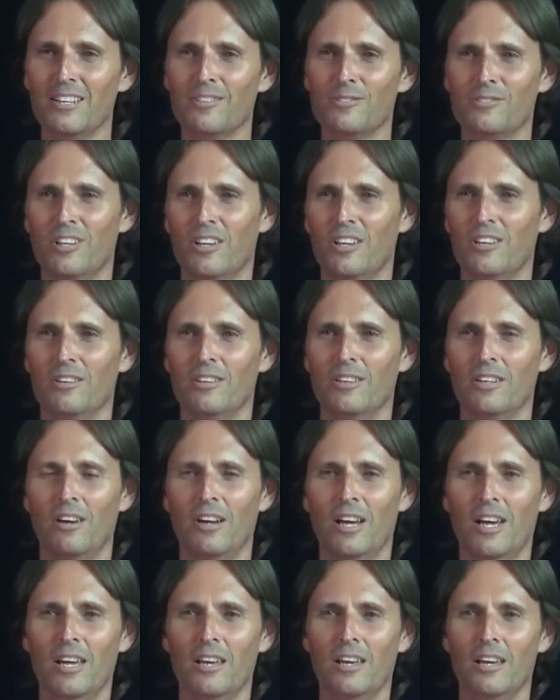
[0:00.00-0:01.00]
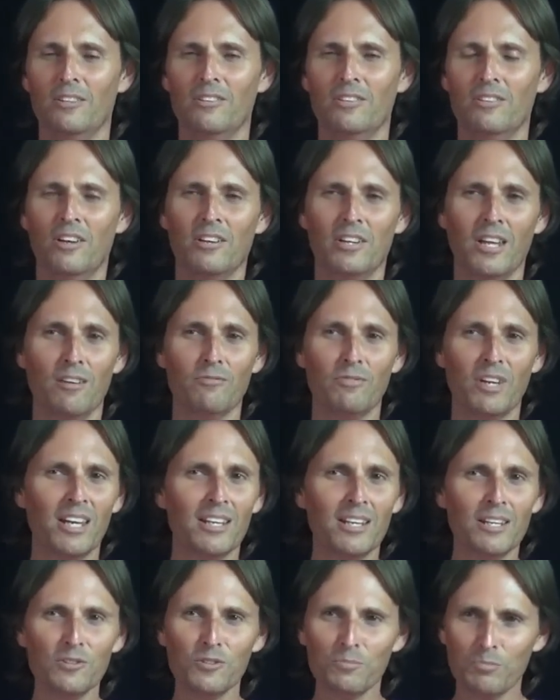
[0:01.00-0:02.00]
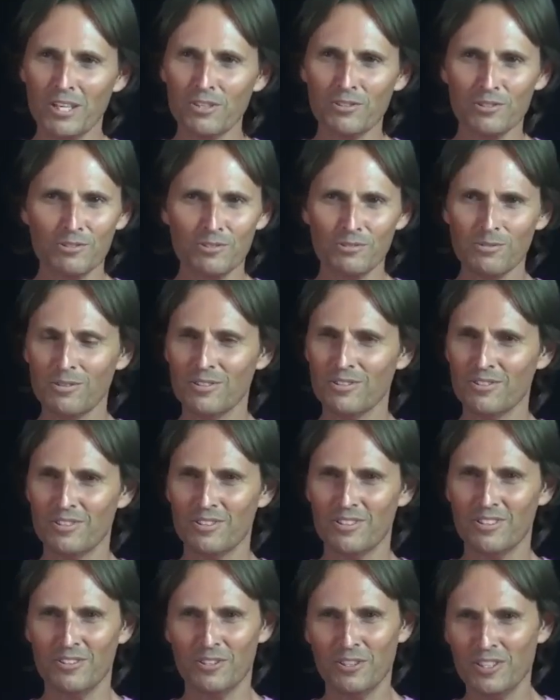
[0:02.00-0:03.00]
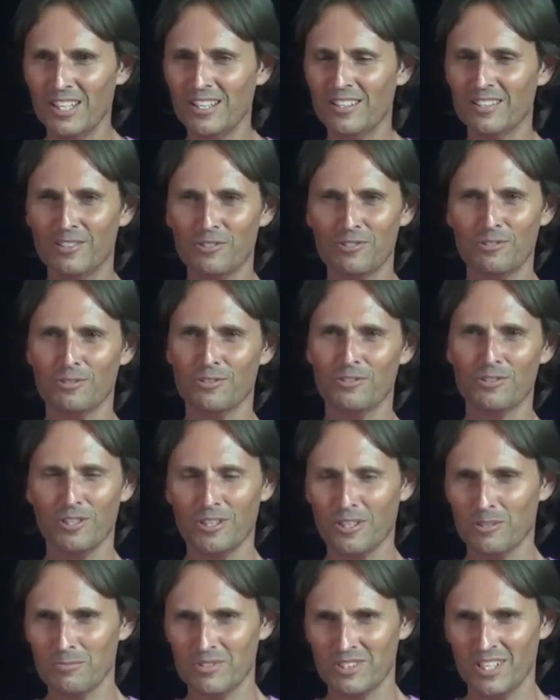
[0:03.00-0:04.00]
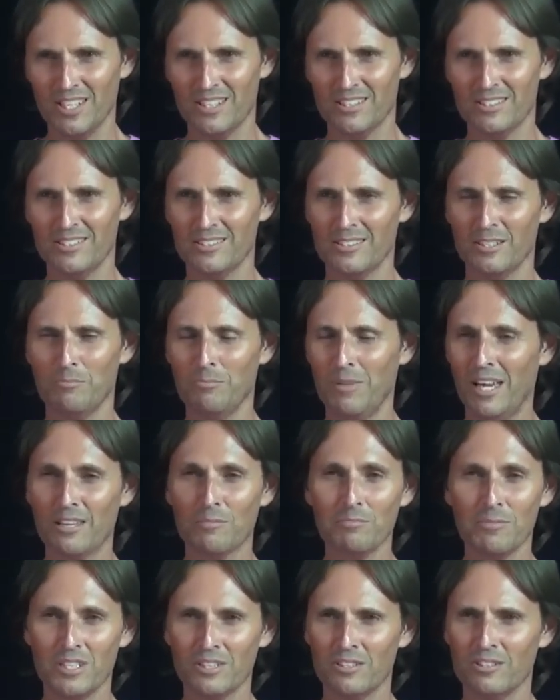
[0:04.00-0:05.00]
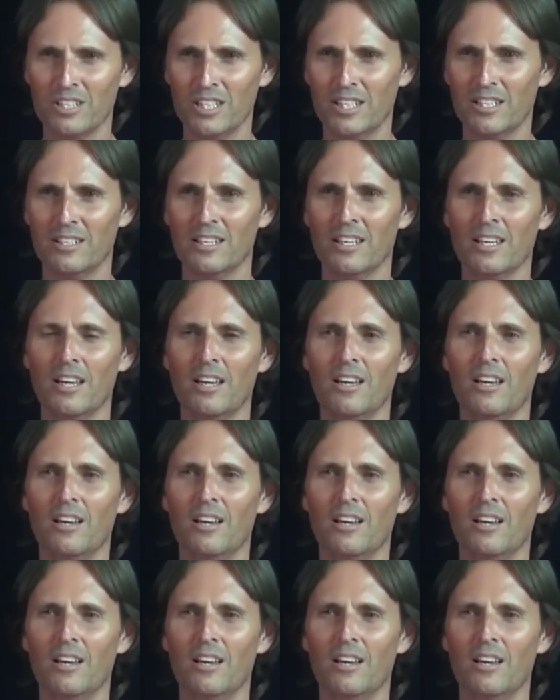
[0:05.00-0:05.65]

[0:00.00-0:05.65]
So I don't have any special uniqueness or circumstances that make me unique.